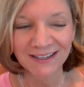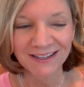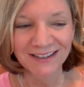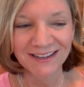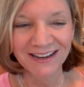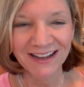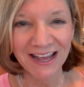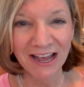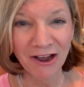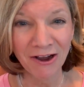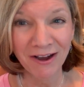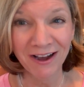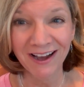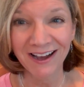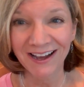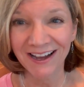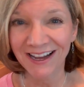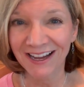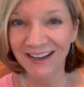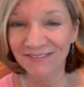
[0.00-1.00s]
Now,
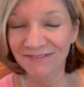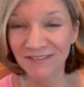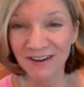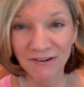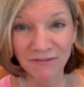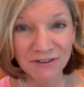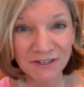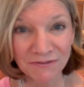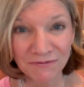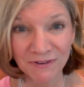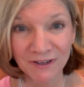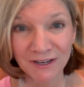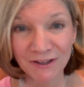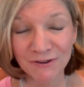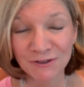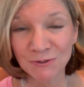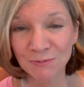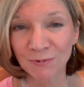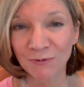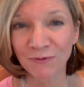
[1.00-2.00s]
I've never done
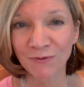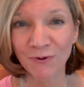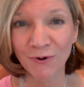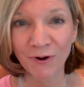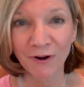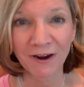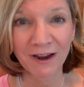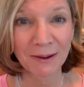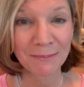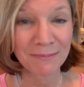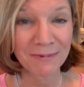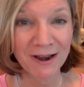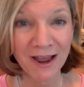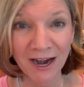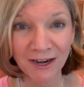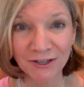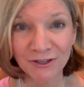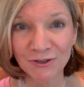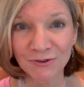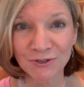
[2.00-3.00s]
videos before. I'm
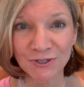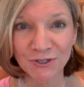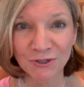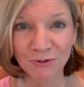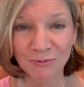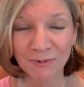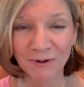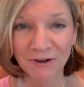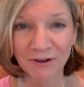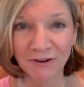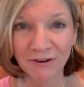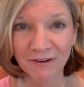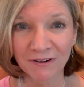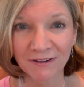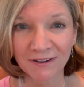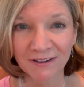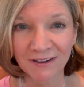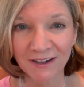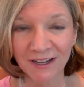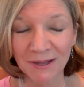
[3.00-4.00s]
not a YouTuber.
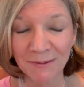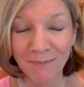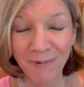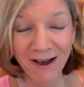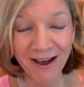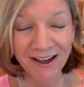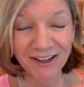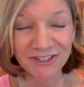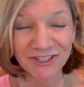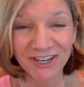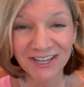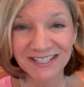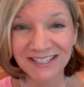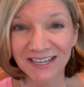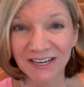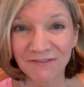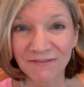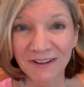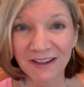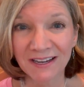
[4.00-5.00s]
I apologize in
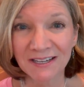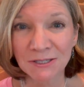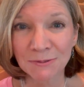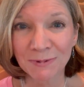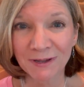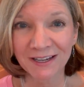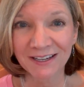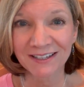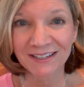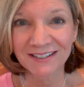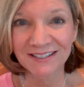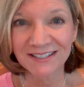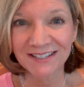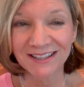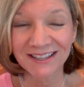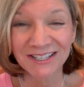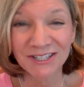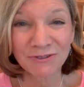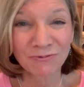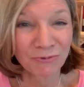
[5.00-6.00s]
advance because
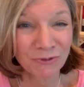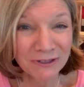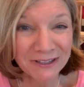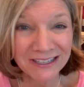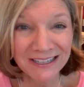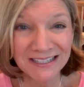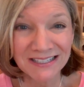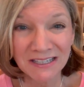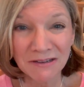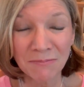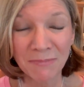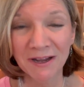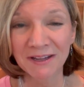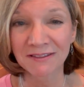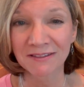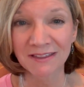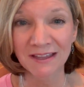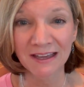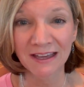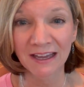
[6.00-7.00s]
this really isn't my
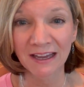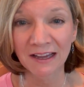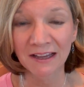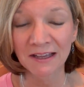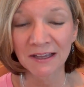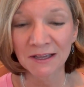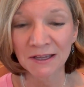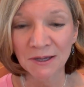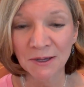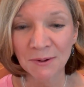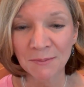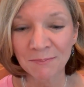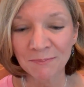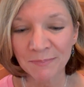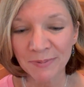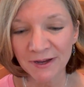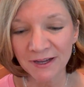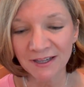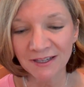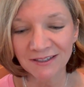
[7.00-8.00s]
thing,
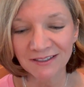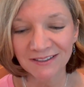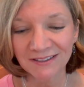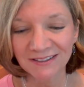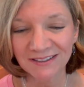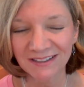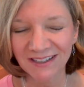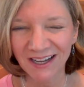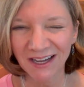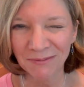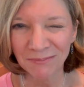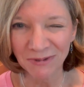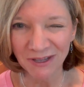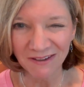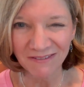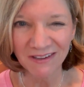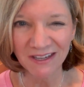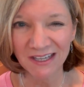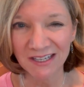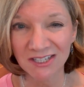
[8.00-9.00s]
but I'm
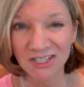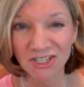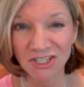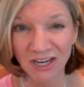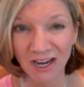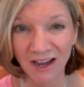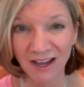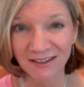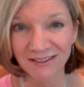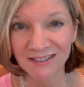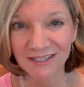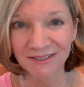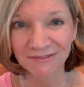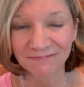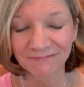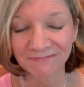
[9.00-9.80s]
giving it a shot.